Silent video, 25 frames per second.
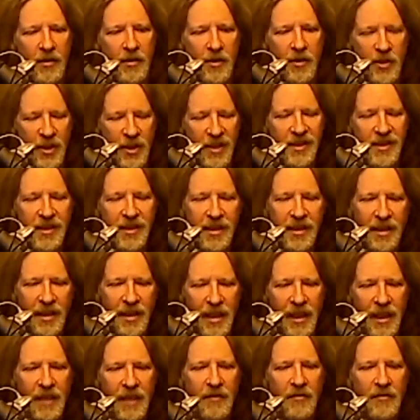just to
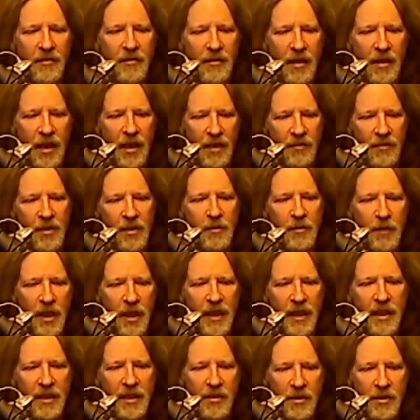get
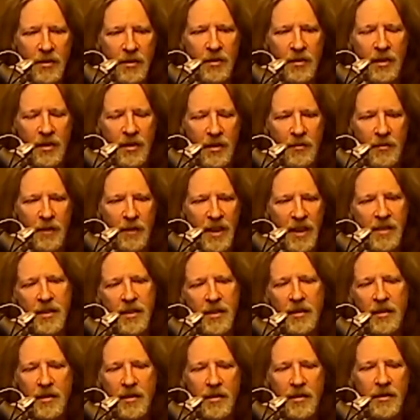everybody so that they're
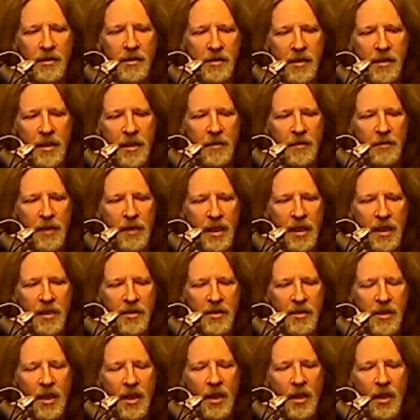basically on the same
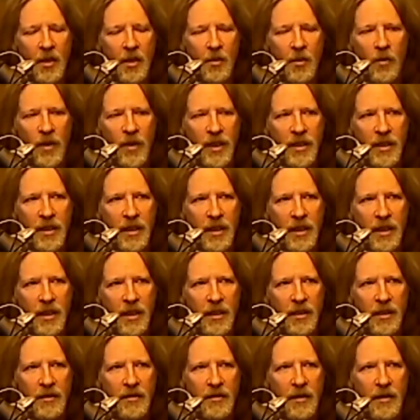page, we
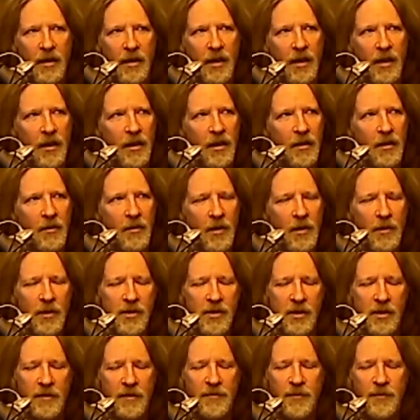need,
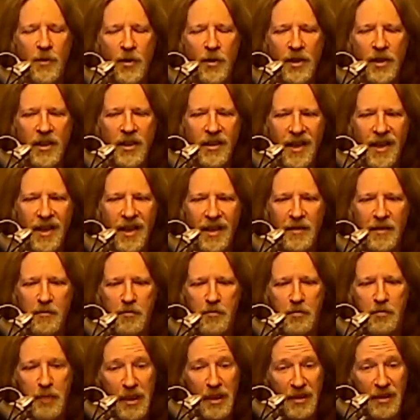
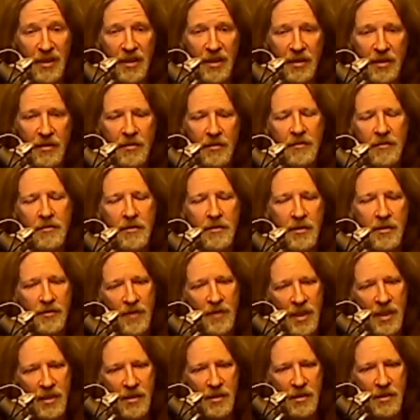49 billion
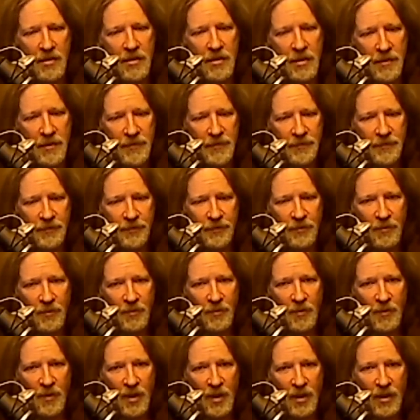devices.
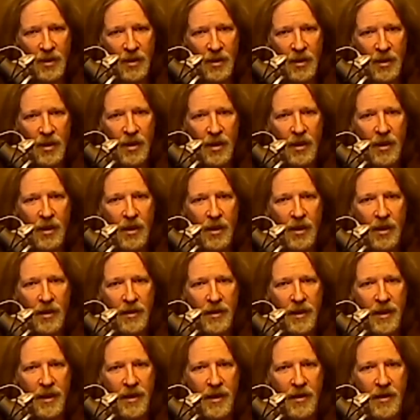
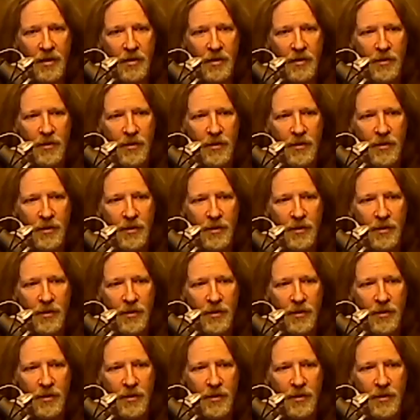Now,